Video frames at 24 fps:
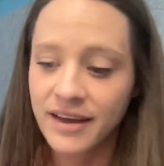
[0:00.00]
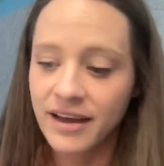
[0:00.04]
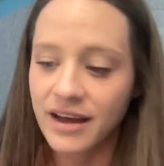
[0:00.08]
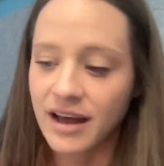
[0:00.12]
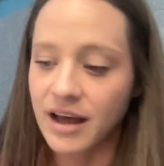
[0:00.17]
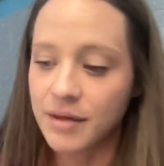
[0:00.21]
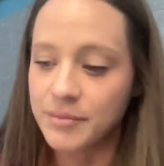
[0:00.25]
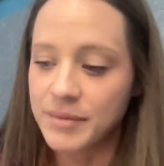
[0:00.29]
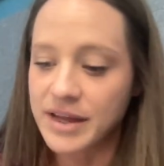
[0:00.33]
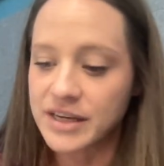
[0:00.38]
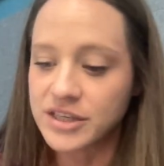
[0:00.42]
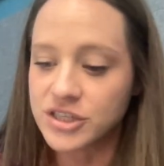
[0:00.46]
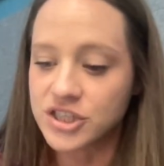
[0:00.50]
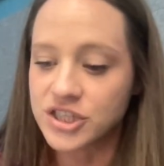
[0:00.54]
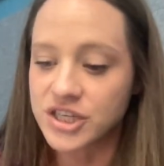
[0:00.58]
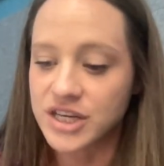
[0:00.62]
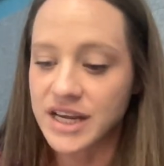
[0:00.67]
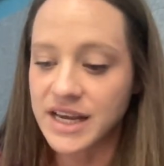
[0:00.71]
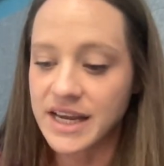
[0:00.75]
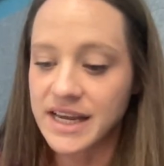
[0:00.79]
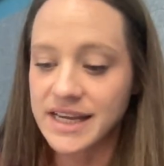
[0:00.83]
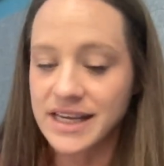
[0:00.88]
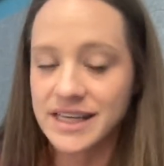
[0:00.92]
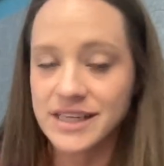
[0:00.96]
and
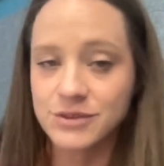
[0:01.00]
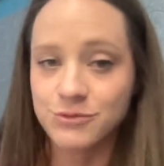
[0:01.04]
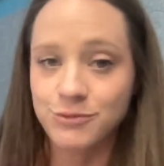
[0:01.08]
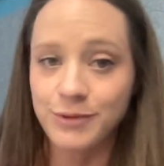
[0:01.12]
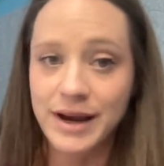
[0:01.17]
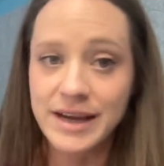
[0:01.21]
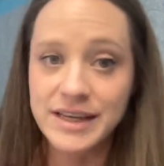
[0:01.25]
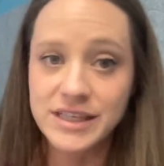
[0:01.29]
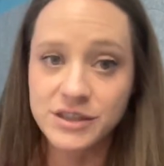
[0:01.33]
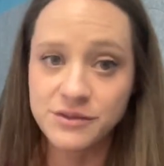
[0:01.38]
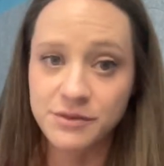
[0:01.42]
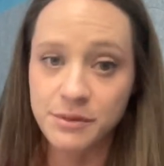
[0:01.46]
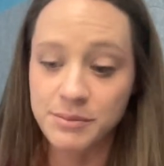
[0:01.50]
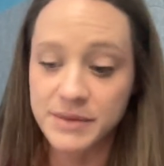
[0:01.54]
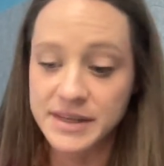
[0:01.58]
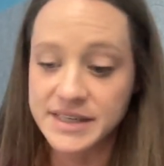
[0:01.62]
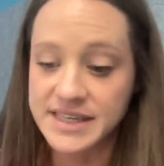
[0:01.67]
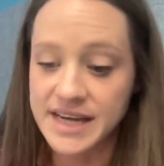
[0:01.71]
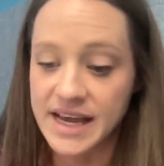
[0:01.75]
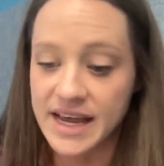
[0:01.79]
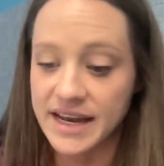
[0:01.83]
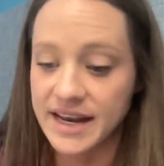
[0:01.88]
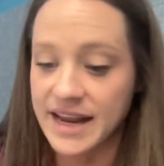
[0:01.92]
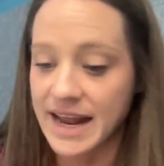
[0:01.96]
she is raised from the
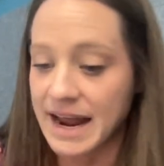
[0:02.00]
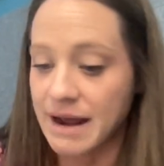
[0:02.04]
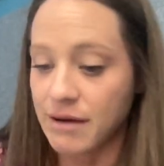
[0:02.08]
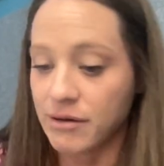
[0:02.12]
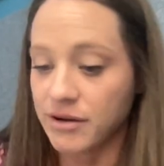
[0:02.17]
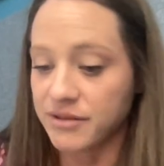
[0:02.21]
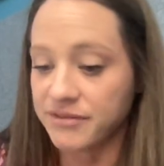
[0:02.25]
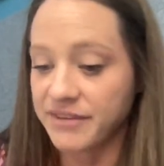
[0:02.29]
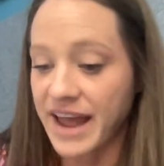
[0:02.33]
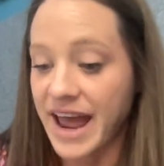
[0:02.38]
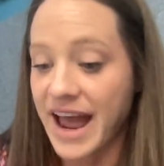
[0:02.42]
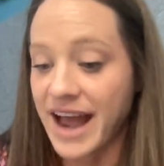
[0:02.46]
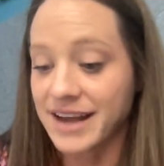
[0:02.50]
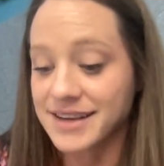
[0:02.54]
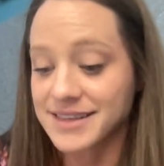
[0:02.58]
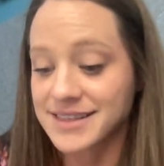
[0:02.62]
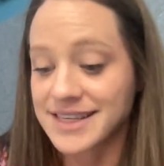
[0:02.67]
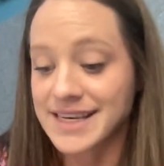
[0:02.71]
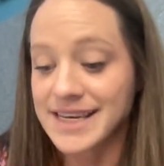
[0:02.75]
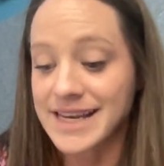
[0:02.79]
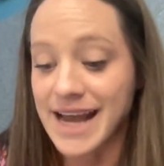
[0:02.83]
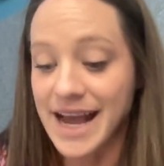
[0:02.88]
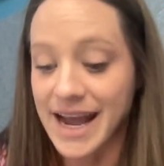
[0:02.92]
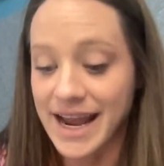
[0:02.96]
dead out of
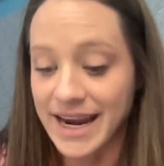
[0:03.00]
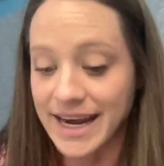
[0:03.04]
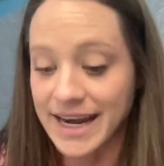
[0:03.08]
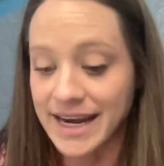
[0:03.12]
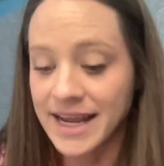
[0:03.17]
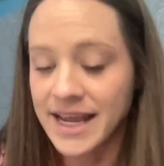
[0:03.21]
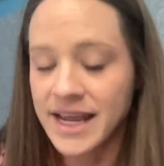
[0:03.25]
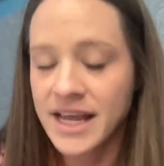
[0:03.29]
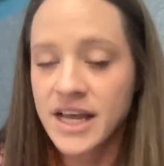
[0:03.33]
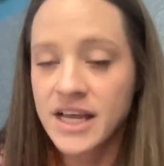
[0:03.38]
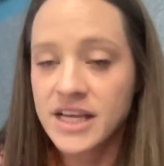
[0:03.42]
Acts 9.